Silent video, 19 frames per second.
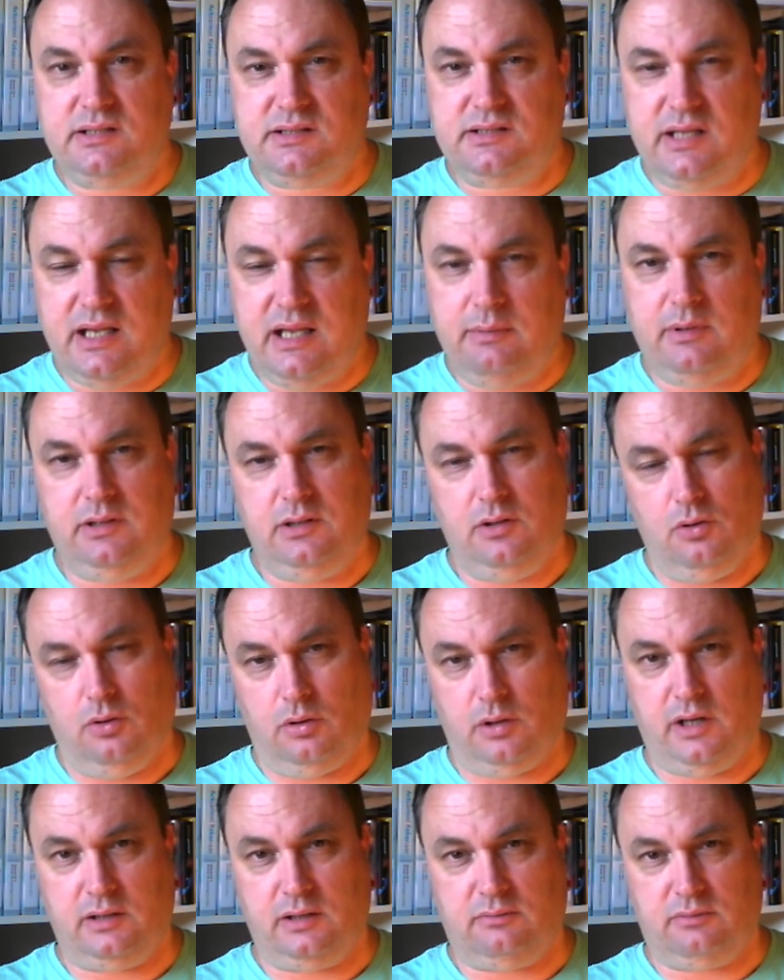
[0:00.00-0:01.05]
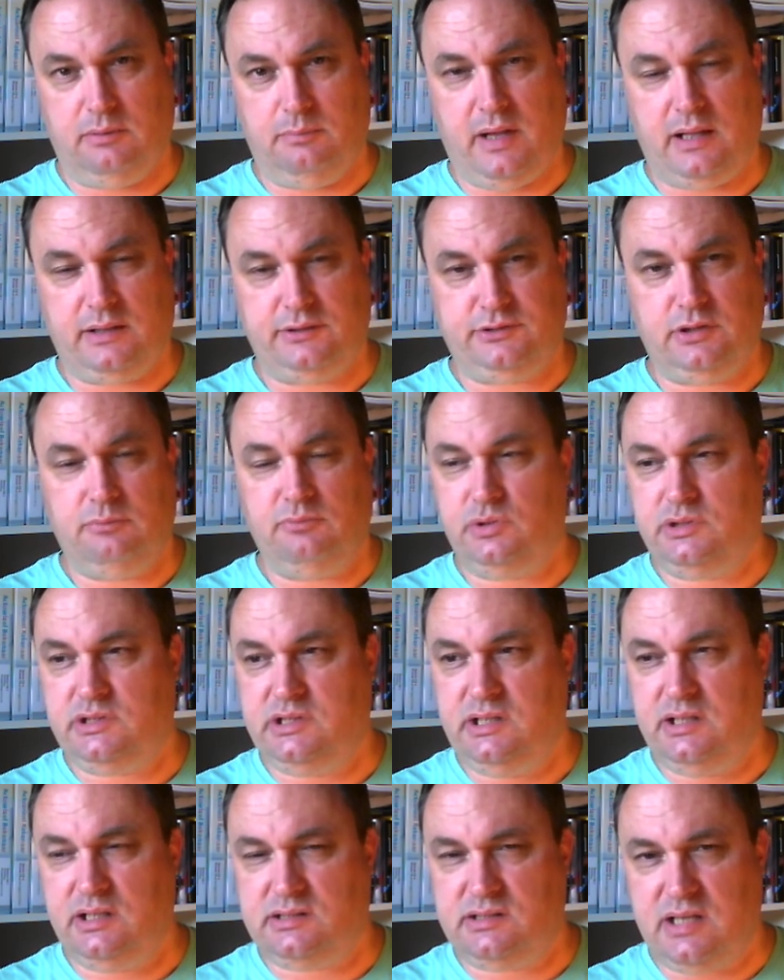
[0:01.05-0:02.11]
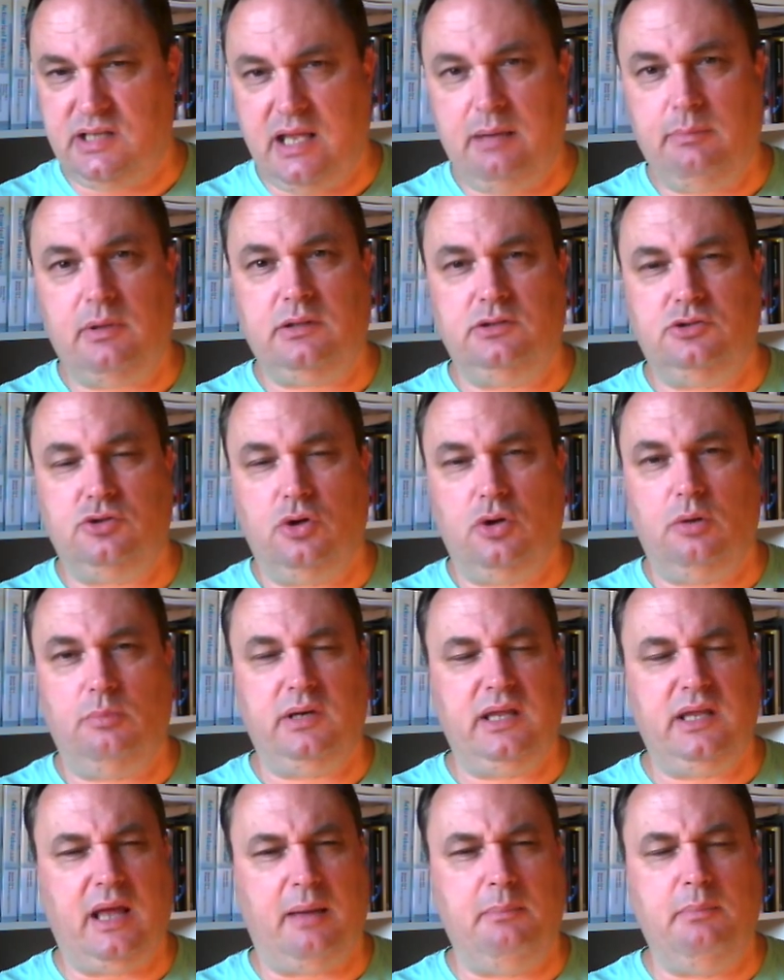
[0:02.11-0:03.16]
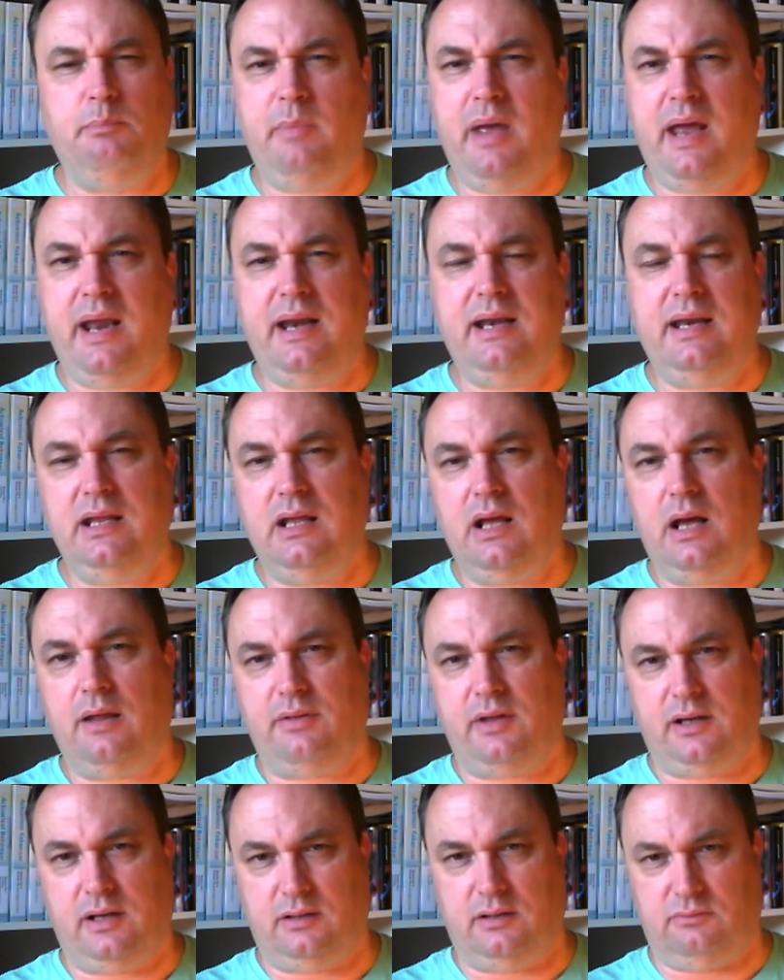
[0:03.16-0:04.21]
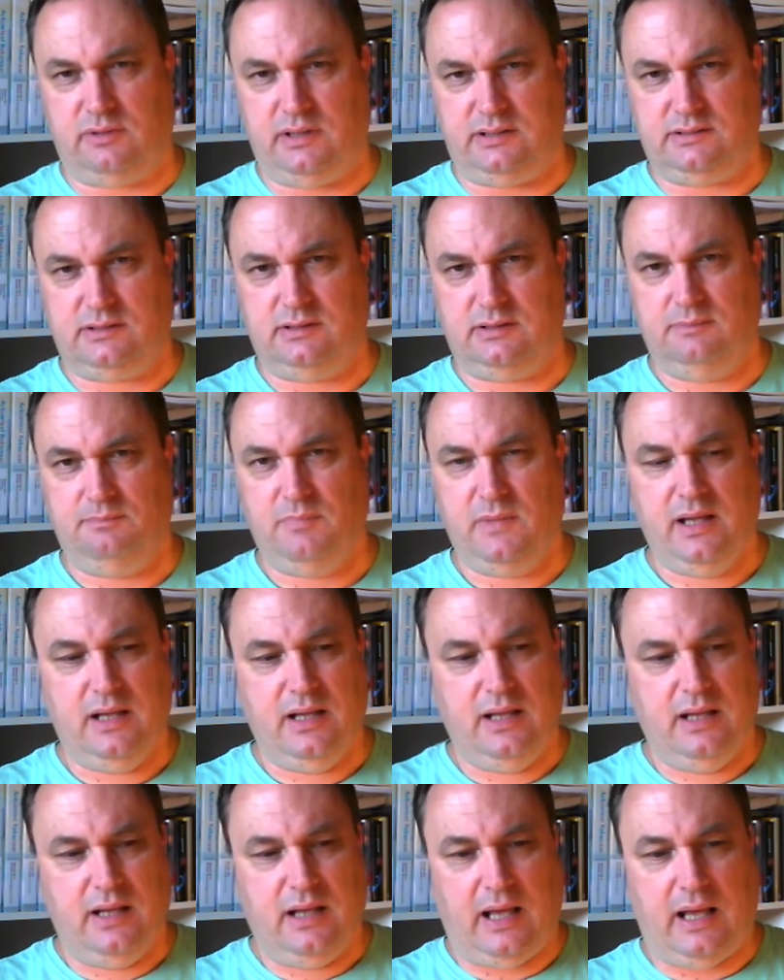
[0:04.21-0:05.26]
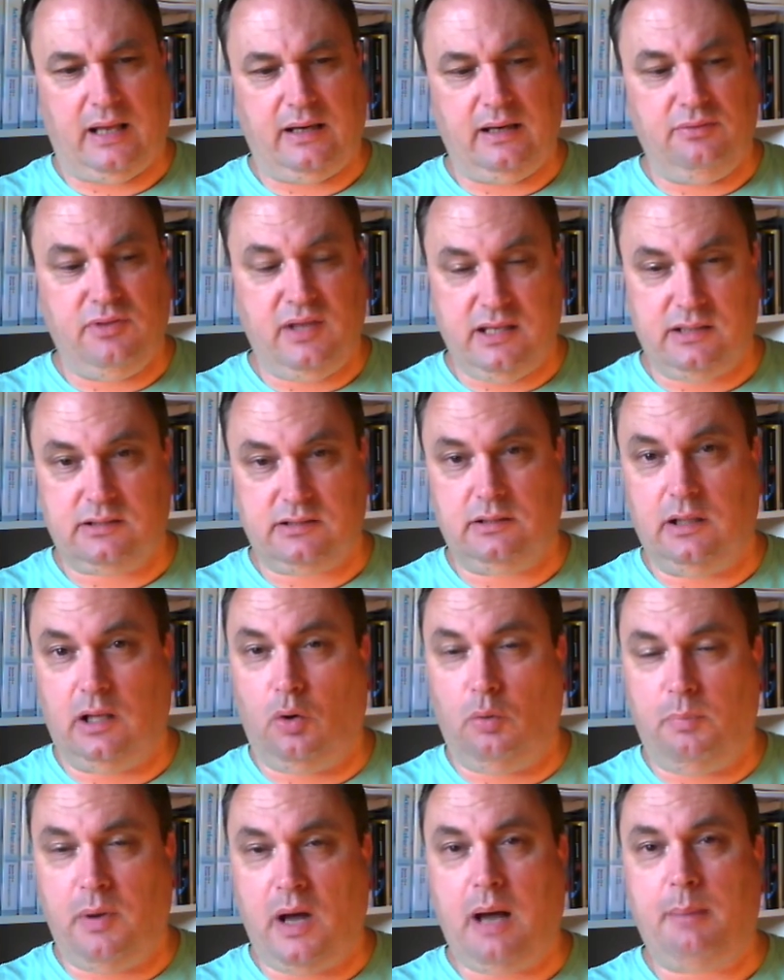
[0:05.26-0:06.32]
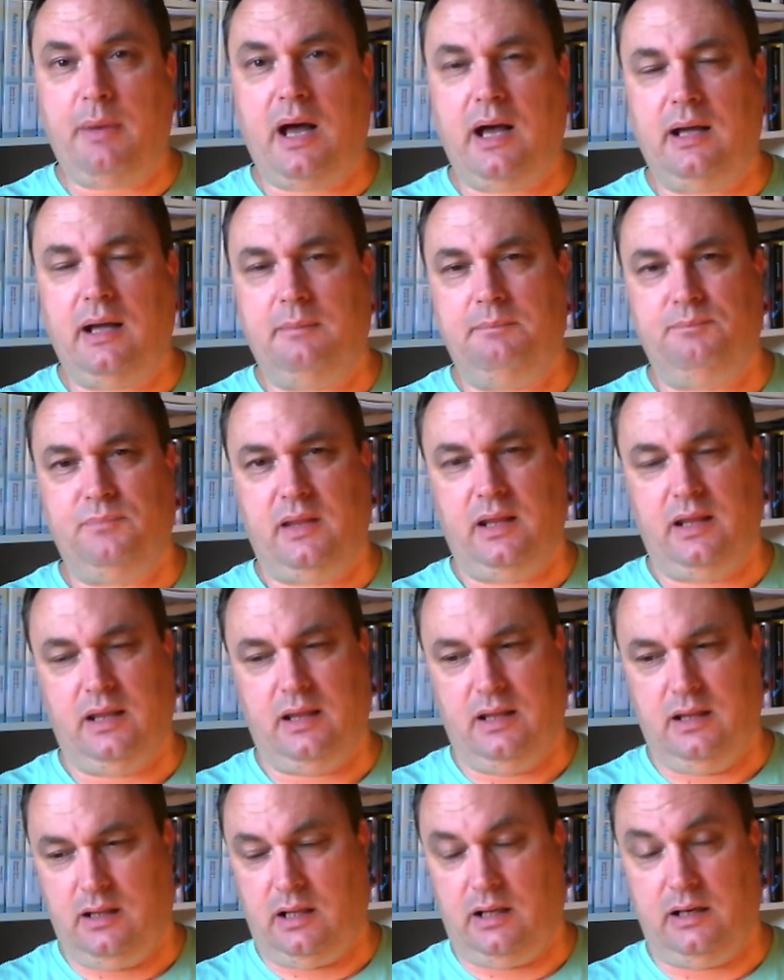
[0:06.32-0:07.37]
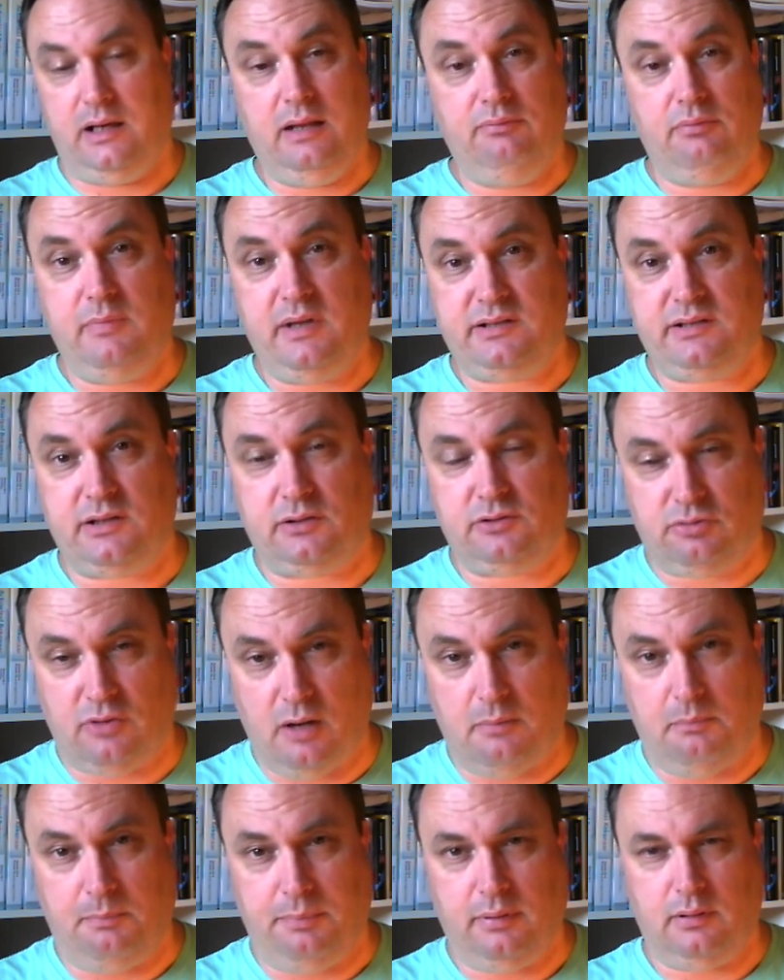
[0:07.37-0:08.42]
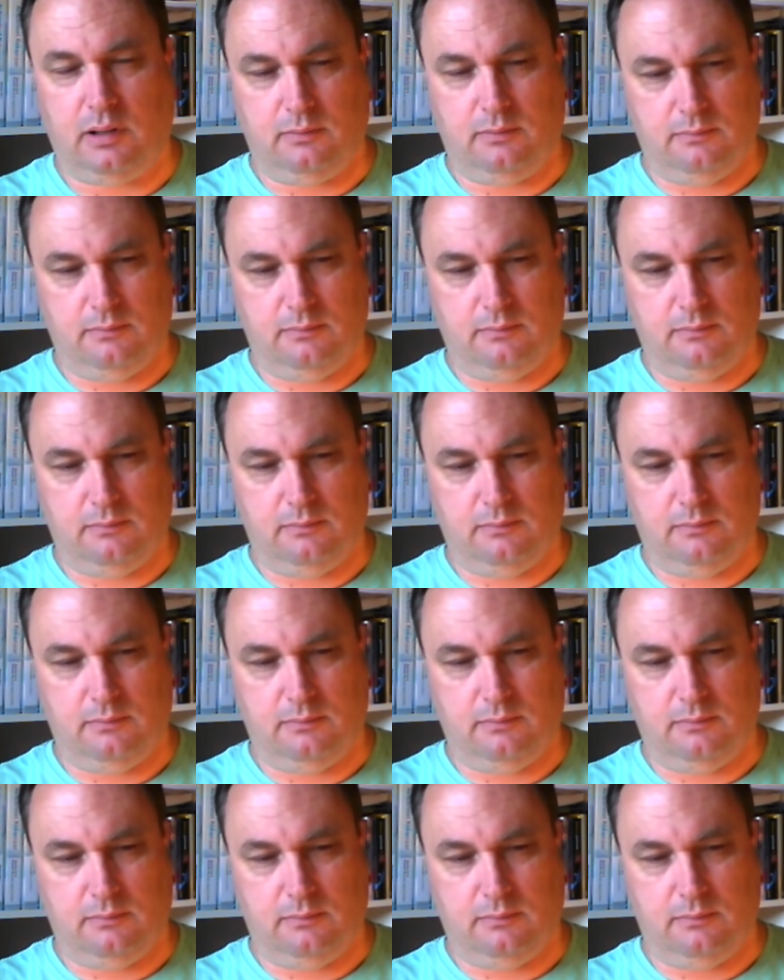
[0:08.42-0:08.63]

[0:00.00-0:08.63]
the same in your country, Belgium. We see the same in Germany and many other countries. And in this, Obama and even Mr. Trump